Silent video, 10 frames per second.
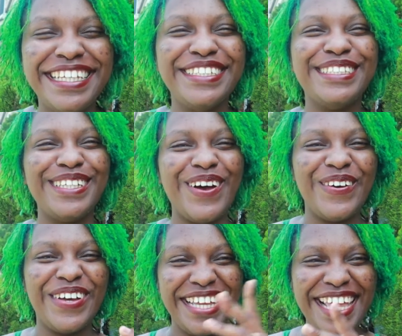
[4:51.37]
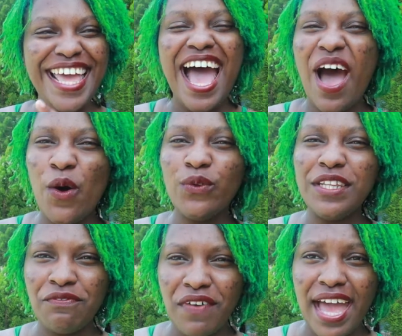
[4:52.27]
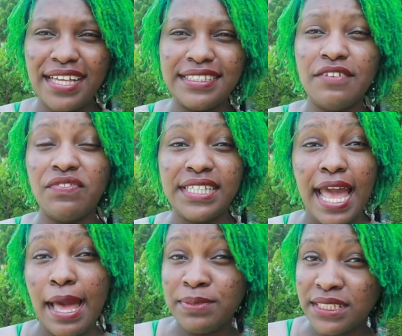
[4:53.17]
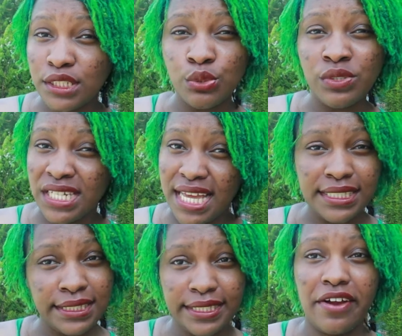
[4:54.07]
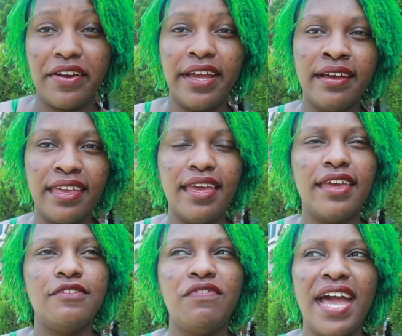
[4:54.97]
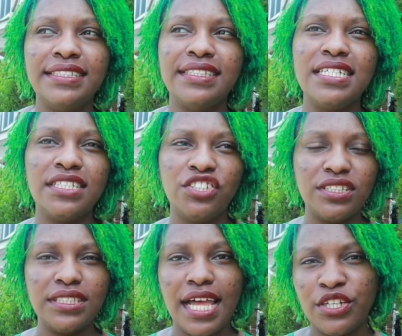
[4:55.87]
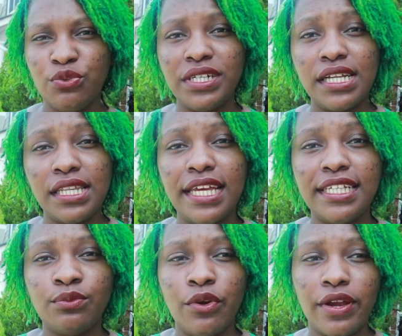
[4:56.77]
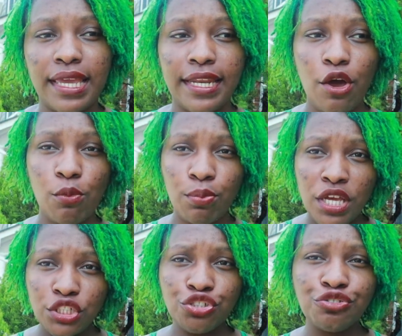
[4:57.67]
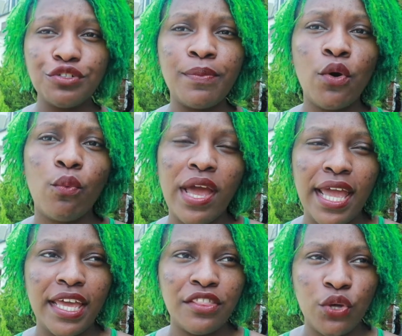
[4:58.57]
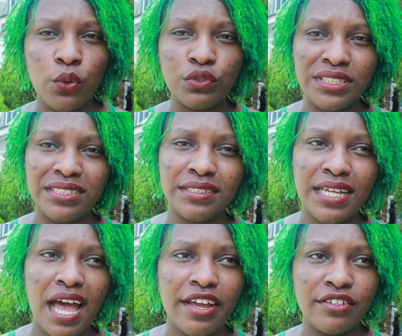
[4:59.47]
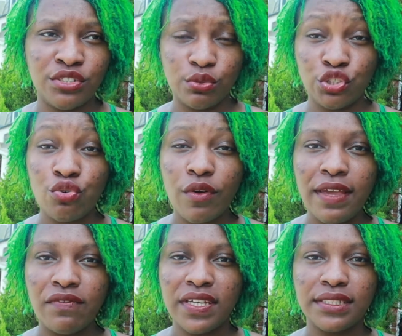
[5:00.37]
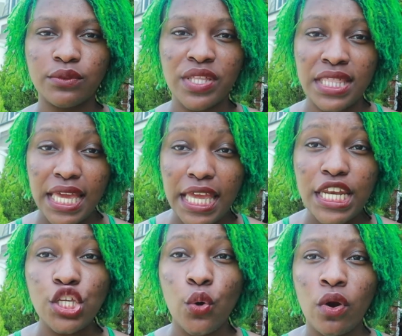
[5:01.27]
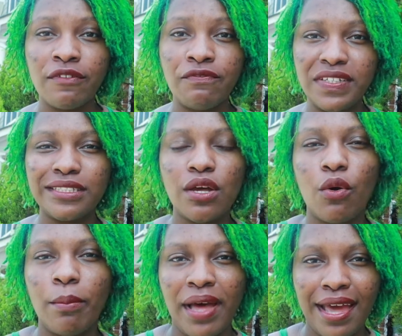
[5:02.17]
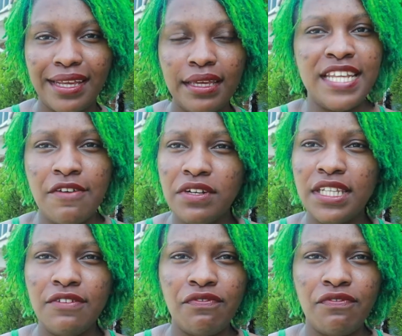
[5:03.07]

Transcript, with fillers: So I only fast if it's absolutely necessary. Again, fasting is just like doing a cleanse, where it can help strip away those desires, those cravings within your physical body. Definitely